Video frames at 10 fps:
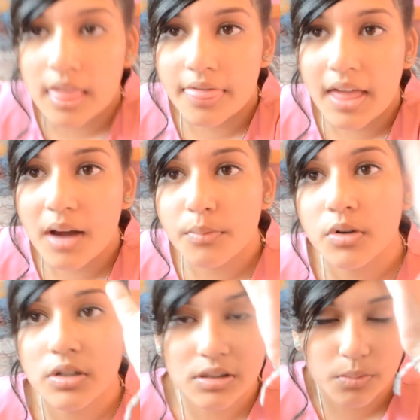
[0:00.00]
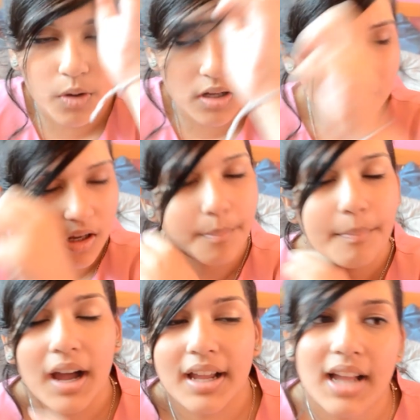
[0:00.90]
That was what's on
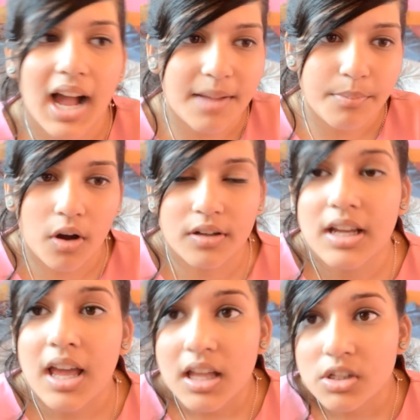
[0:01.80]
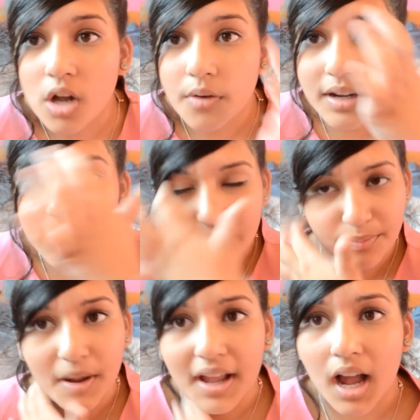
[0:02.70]
my iPod. Sorry if
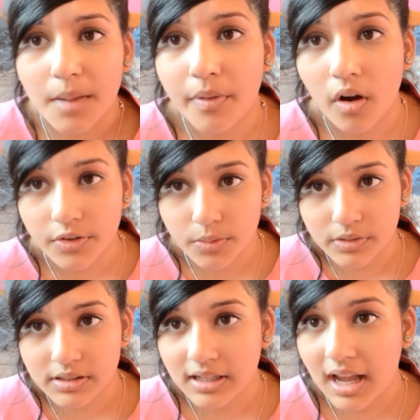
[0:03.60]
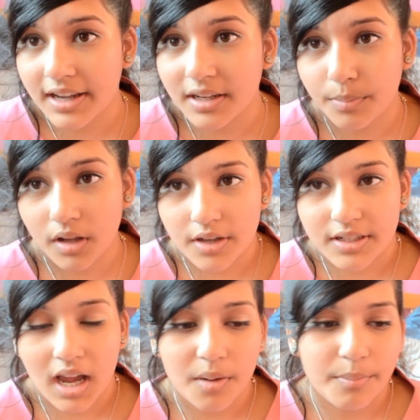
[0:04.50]
my iPod was kind of blurred
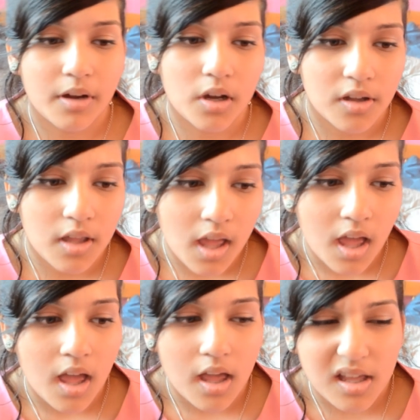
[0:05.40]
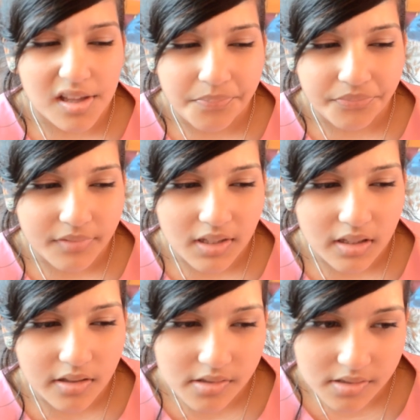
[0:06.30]
out, but
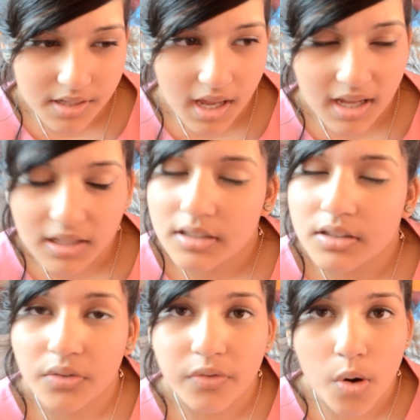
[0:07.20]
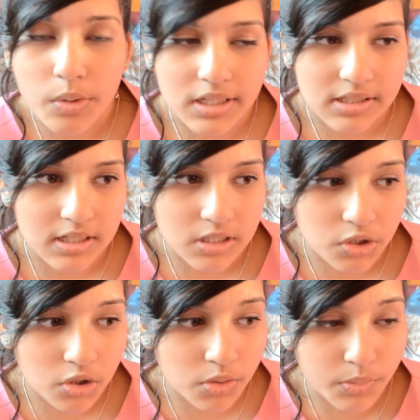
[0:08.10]
yeah, the focus is
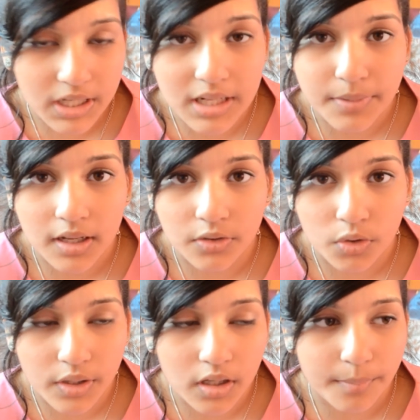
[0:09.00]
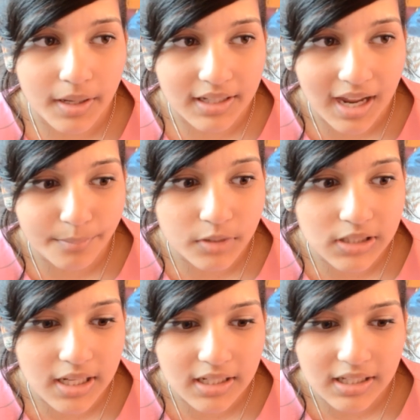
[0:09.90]
just really being annoying on my camera
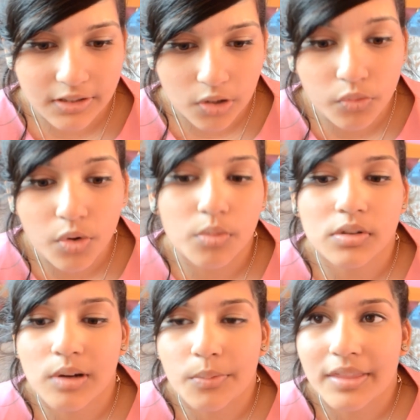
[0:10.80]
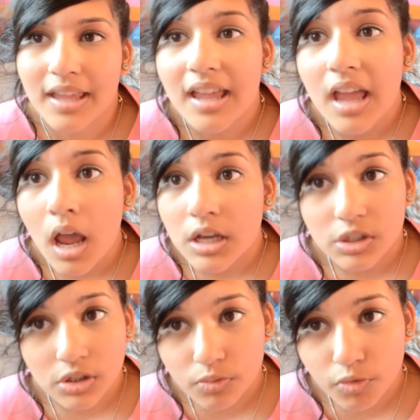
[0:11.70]
lately. I don't know what's wrong with it. It's
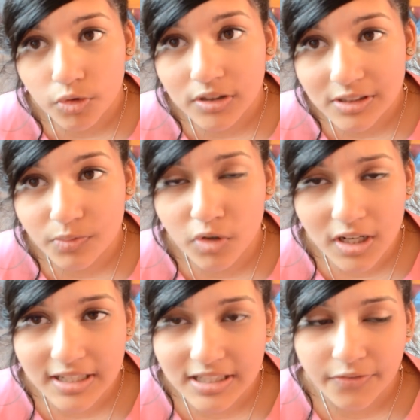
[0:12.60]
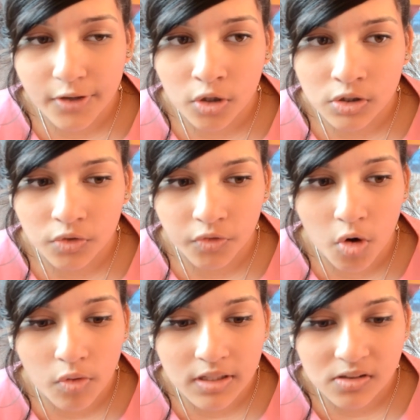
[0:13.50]
just it's really difficult to
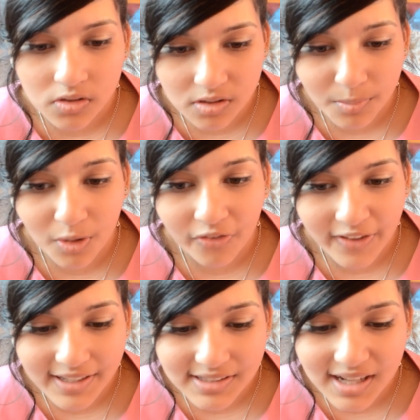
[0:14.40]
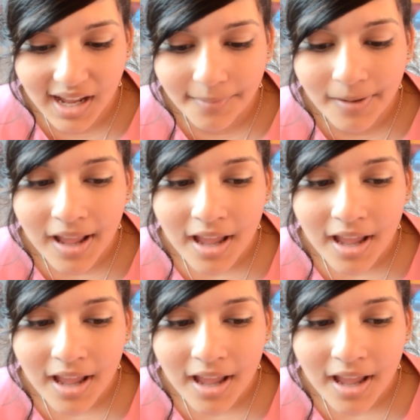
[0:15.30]
focus on small things now.